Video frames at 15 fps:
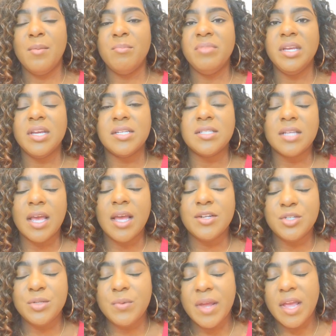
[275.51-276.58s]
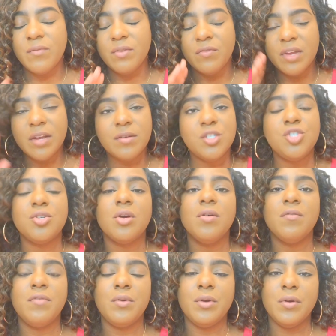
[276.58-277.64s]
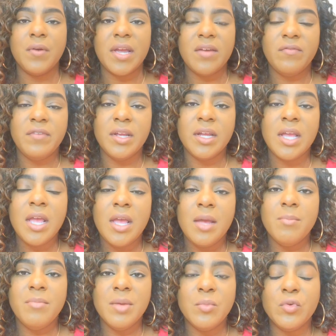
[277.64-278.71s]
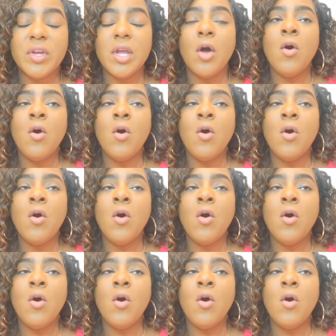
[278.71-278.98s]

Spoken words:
because I do have a very strong photographic memory.